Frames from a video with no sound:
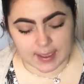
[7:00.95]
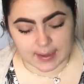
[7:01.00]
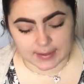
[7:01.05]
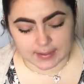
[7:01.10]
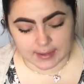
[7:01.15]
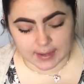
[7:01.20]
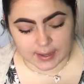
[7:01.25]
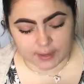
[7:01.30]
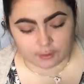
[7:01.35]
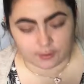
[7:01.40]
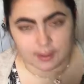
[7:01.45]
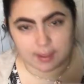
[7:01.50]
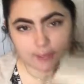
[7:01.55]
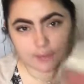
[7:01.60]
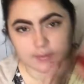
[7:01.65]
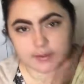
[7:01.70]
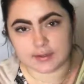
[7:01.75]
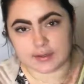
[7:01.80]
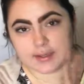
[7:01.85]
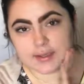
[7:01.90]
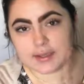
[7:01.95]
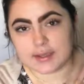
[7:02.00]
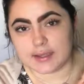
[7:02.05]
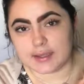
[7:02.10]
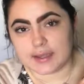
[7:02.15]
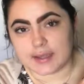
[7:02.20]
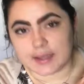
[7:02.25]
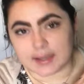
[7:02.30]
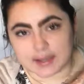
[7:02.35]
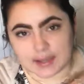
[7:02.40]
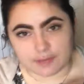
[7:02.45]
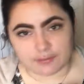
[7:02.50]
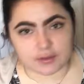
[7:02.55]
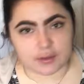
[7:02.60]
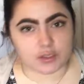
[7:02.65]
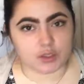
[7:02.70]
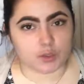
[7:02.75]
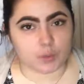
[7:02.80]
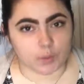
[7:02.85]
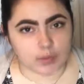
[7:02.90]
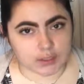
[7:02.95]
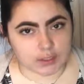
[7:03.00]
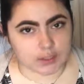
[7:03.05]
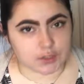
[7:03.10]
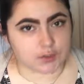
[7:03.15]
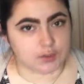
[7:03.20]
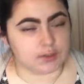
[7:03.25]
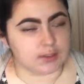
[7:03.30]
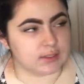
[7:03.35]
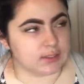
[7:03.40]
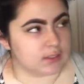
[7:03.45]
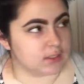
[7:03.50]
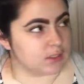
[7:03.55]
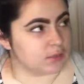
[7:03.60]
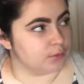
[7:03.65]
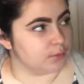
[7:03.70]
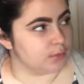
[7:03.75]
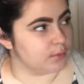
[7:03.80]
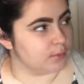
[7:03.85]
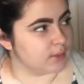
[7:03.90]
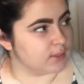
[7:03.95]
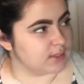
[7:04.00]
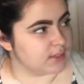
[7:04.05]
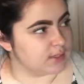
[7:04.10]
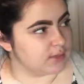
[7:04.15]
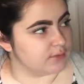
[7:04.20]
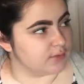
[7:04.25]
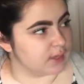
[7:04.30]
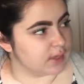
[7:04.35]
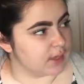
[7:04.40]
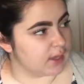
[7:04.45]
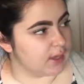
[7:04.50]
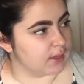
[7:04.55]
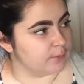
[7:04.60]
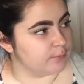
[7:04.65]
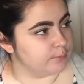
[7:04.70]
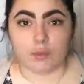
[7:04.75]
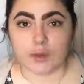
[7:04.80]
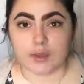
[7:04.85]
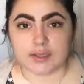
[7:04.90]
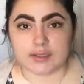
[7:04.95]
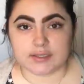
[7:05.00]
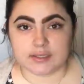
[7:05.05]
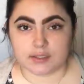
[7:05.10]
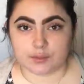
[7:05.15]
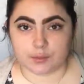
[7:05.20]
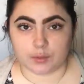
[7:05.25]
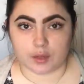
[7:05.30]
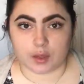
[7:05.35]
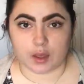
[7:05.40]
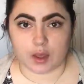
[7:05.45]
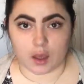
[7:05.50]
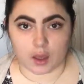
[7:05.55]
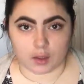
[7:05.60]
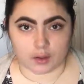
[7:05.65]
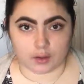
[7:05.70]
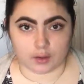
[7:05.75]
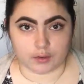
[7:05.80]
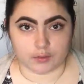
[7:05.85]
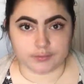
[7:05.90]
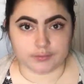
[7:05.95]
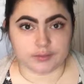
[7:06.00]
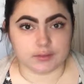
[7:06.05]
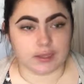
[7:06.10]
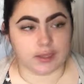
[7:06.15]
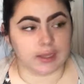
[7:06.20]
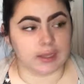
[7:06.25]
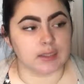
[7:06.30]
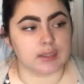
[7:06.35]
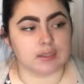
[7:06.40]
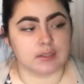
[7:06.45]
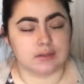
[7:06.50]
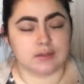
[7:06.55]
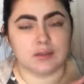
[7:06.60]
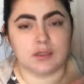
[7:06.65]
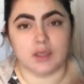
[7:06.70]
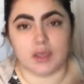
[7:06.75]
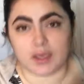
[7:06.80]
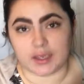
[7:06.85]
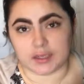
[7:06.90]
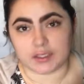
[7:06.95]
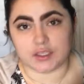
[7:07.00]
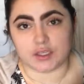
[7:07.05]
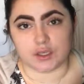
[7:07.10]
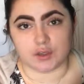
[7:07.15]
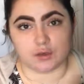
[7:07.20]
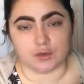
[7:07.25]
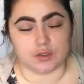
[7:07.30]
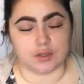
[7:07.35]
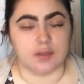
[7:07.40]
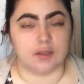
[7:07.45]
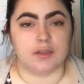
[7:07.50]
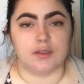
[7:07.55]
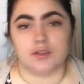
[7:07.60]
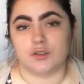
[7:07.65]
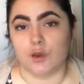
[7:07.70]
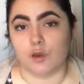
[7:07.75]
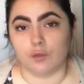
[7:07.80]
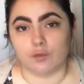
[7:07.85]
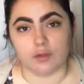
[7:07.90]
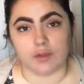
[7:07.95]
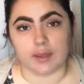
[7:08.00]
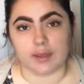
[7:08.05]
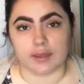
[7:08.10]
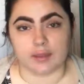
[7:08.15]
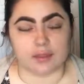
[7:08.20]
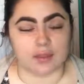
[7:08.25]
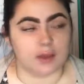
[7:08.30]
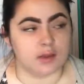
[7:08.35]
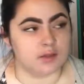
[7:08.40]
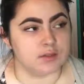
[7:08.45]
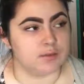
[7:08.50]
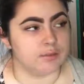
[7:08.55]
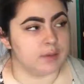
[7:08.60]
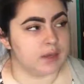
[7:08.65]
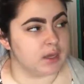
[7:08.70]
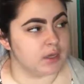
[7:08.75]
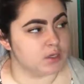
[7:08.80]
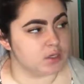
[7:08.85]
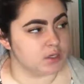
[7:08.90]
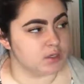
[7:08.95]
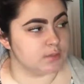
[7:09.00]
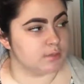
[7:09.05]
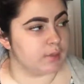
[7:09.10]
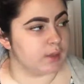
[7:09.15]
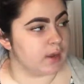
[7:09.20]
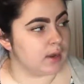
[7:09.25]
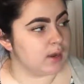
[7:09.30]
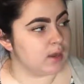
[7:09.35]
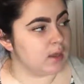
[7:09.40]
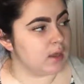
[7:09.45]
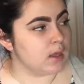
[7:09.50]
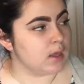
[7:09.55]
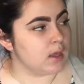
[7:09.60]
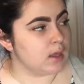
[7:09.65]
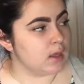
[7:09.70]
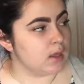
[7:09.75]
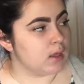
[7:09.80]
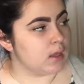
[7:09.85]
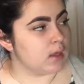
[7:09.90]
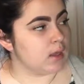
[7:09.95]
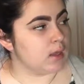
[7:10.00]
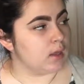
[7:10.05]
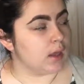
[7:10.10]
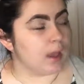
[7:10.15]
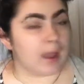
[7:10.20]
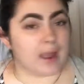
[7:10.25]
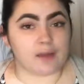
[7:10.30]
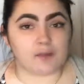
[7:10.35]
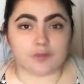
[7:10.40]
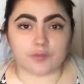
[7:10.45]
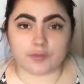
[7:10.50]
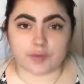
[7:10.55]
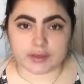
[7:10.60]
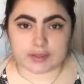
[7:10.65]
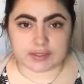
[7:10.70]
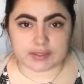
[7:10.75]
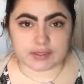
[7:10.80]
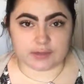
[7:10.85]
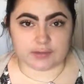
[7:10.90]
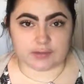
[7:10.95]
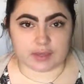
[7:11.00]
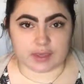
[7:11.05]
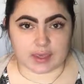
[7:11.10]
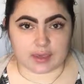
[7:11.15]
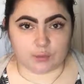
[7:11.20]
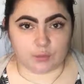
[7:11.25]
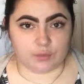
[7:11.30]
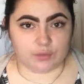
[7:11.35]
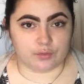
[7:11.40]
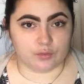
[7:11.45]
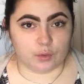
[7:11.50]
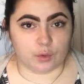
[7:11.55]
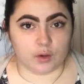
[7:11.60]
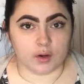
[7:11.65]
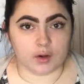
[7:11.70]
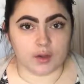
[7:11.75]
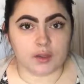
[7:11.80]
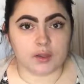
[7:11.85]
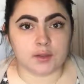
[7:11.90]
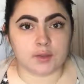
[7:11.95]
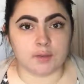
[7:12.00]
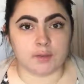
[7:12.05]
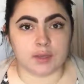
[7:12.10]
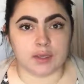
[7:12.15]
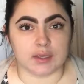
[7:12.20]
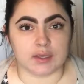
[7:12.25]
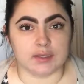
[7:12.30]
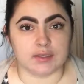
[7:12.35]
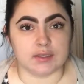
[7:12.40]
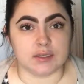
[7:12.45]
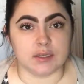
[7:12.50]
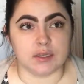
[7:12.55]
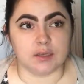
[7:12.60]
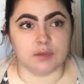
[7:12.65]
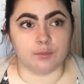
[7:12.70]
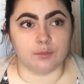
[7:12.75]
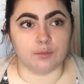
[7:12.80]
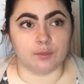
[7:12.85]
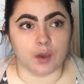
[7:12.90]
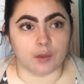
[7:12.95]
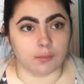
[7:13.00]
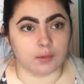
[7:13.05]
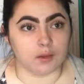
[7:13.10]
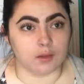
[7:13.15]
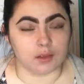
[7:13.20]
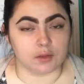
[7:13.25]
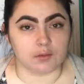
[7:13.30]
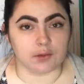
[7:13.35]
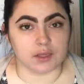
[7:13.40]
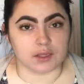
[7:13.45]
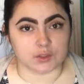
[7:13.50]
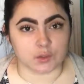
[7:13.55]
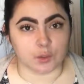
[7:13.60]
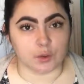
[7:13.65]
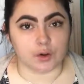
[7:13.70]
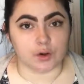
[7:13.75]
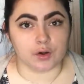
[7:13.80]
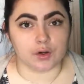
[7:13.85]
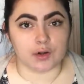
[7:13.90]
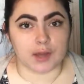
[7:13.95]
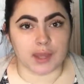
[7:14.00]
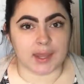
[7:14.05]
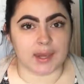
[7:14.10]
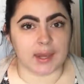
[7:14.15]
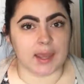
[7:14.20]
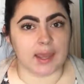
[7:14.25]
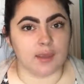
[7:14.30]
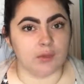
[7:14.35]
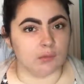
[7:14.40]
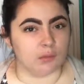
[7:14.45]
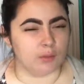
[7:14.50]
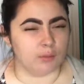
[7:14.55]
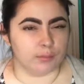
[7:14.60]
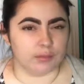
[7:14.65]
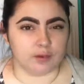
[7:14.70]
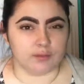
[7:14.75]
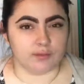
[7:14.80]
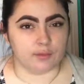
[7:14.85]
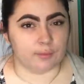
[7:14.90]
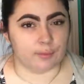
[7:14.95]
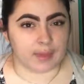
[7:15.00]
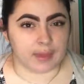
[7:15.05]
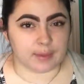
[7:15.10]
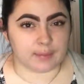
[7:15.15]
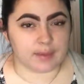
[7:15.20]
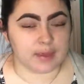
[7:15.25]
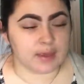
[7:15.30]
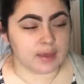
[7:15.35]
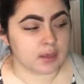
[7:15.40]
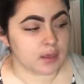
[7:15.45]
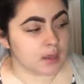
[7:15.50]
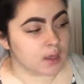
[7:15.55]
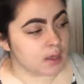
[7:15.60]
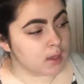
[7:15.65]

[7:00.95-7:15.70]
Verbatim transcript: and I grabbed Eleven twenty two sixty three by Stephen King. Boy, is this book a hunker. Like, it's, it's huge. I think it's over like a thousand pages, but I haven't read Stephen King before because he primarily writes horror and I am a bit of a baby,